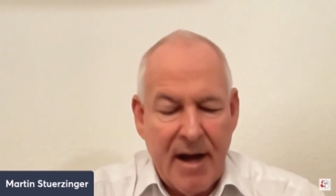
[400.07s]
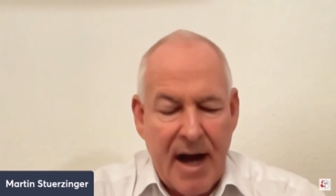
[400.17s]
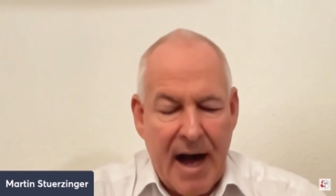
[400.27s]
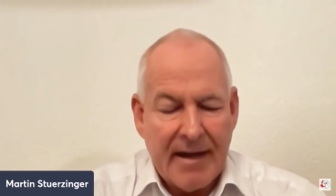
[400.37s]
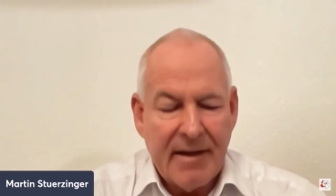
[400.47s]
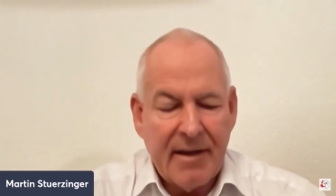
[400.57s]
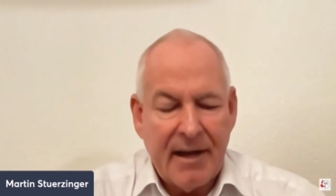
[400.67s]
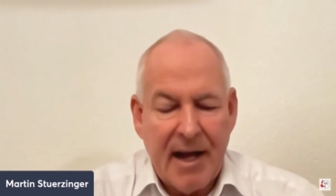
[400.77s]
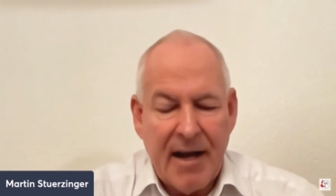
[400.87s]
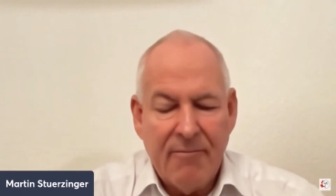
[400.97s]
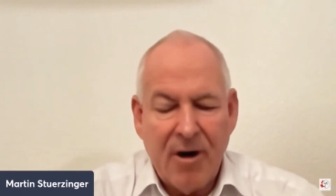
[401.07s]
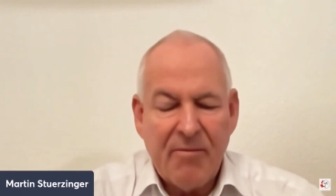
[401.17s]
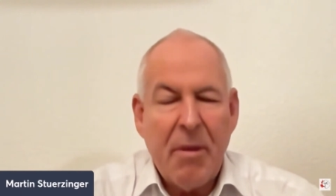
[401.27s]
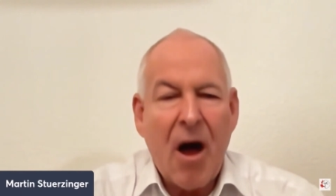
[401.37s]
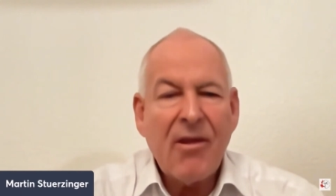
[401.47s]
and uh, was
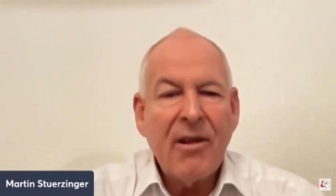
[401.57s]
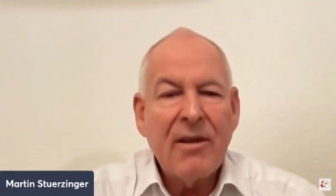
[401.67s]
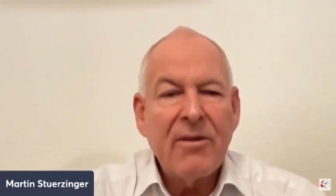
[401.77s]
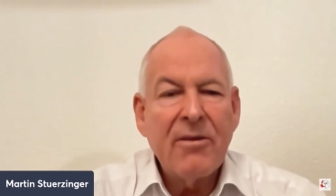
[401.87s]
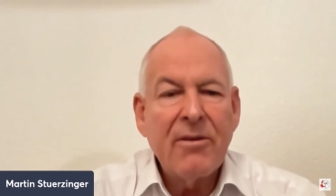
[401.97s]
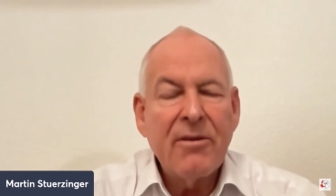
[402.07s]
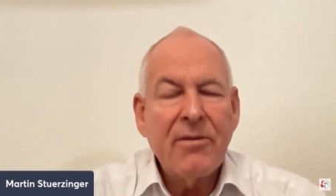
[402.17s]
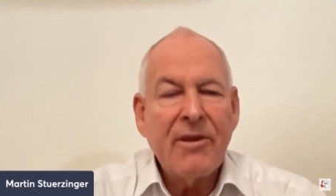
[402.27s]
puzzled to